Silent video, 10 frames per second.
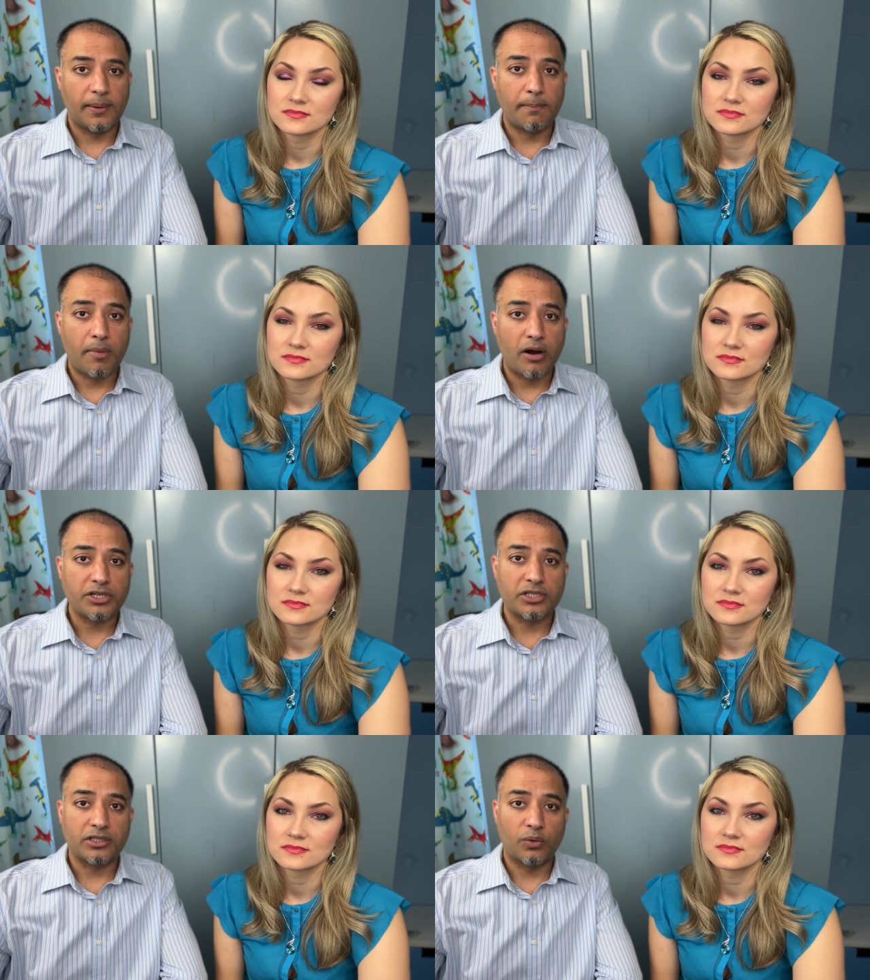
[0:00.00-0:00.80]

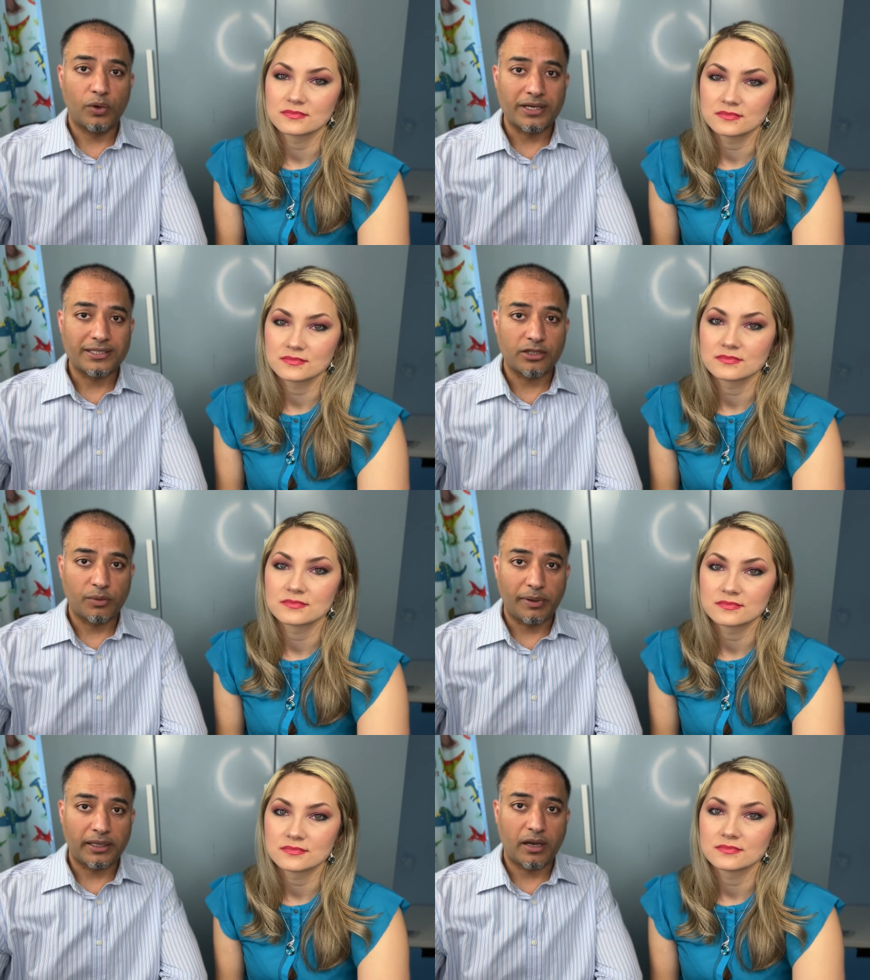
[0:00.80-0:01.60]
Speaker 1: March, the work starts
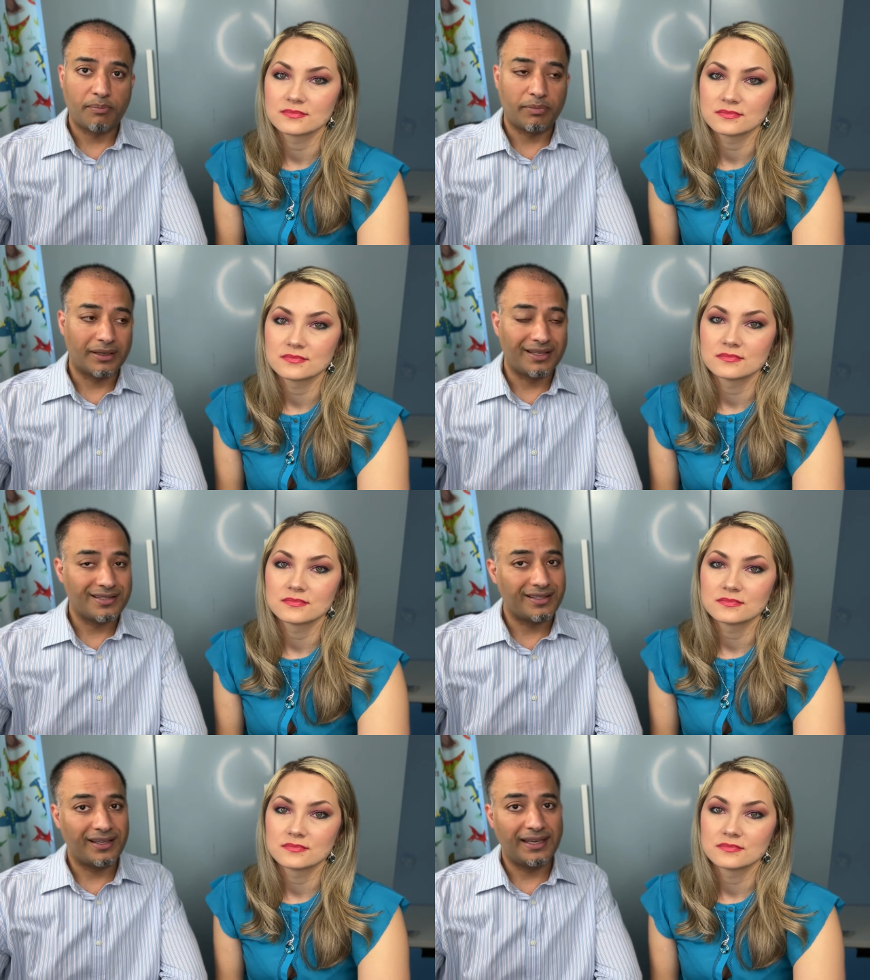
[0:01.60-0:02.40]
to pick up, but
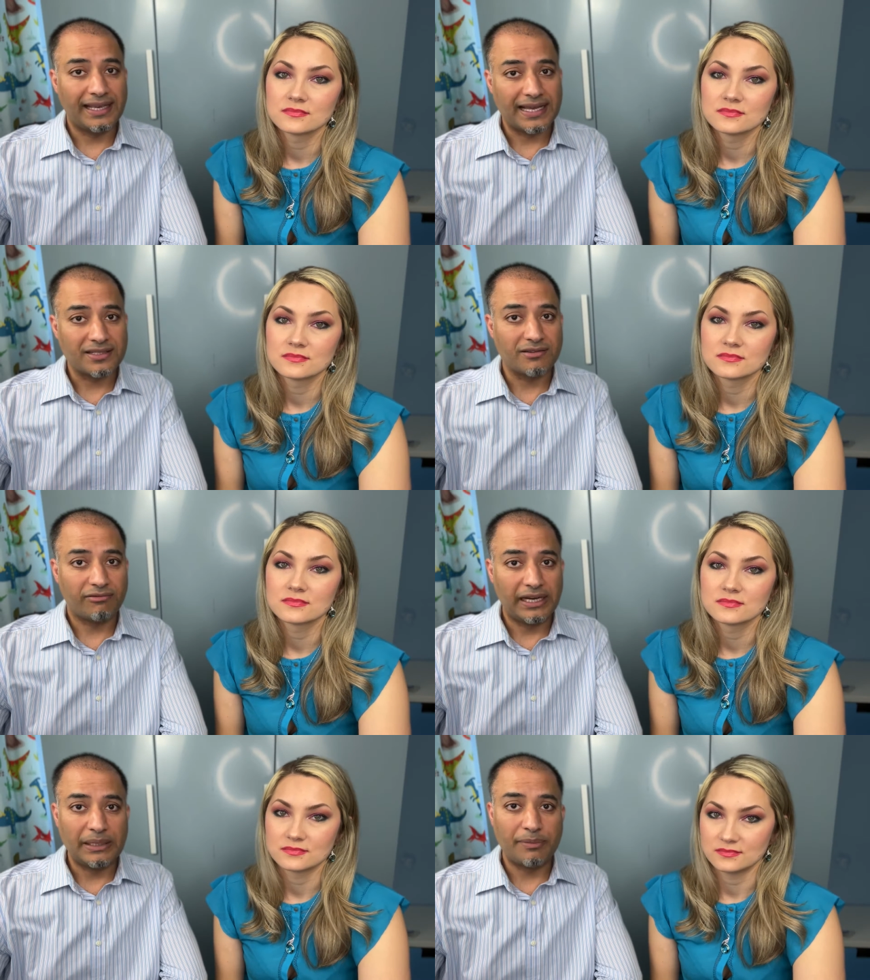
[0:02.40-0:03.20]
this year it hasn't
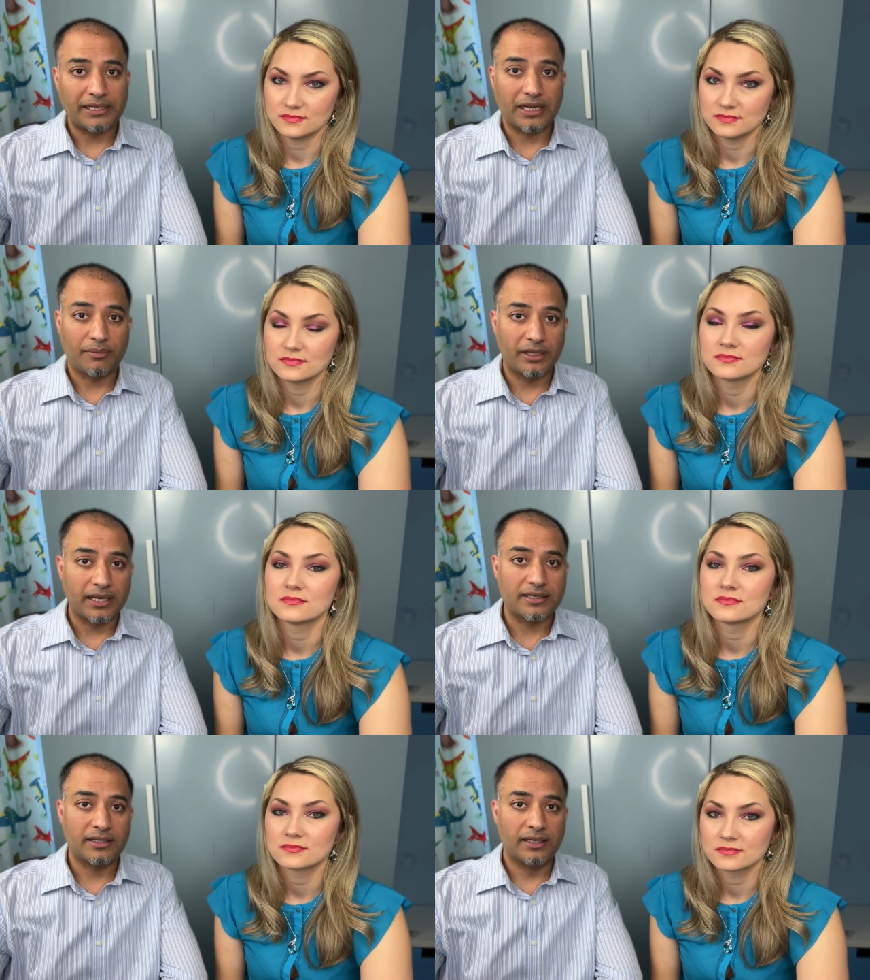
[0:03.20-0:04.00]
really picked up
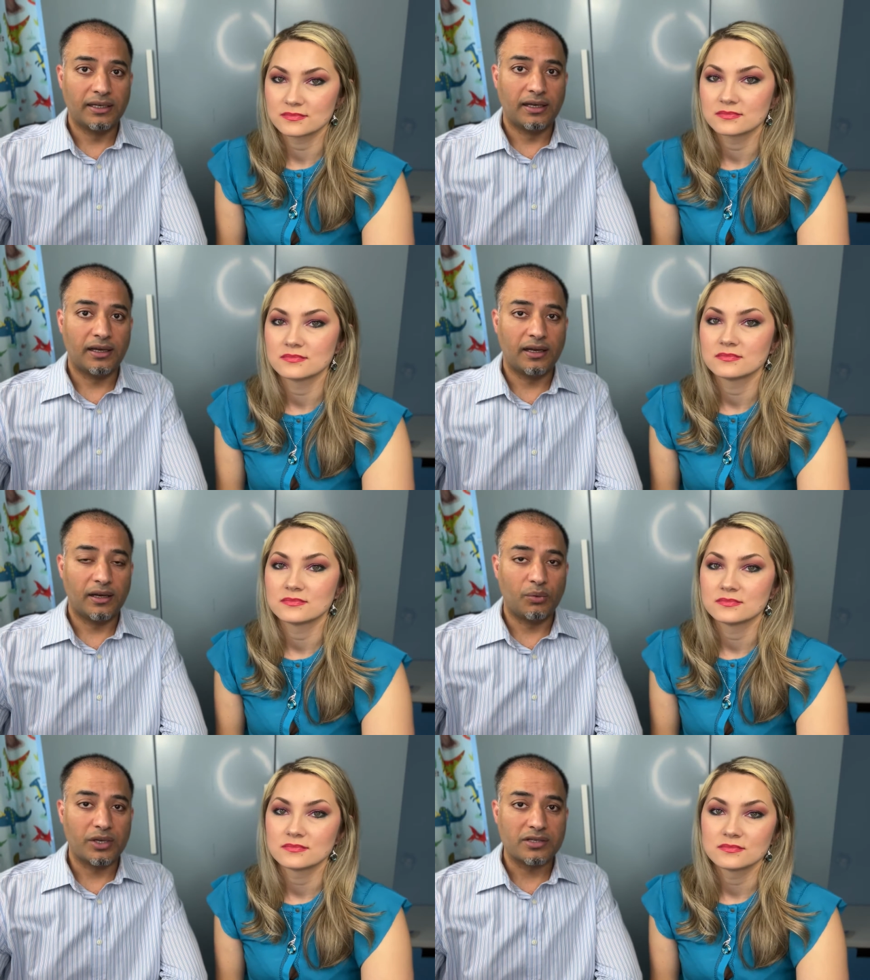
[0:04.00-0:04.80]
yet.
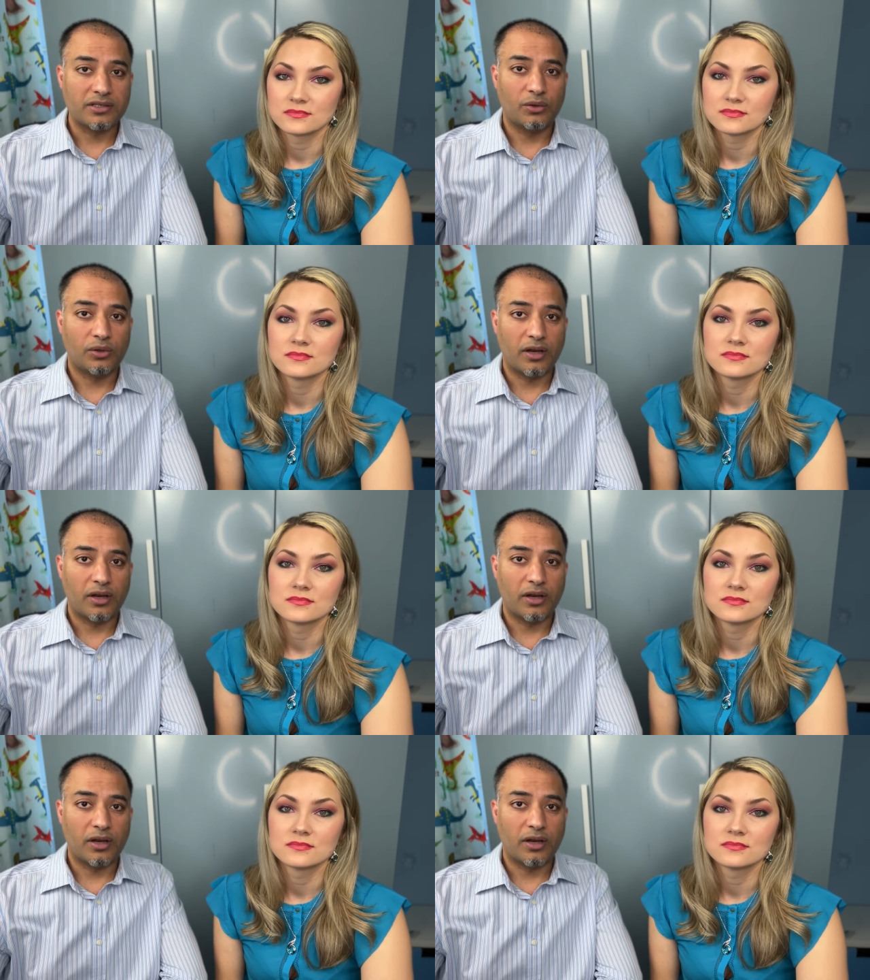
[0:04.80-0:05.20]
We are still